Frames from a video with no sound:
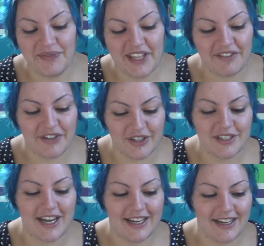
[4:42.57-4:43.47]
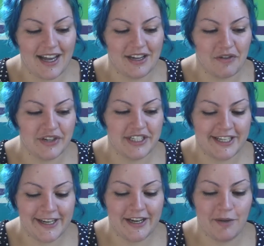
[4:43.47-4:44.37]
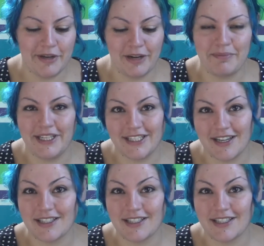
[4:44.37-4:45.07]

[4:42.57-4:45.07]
that first night I overdid it a bit on pizza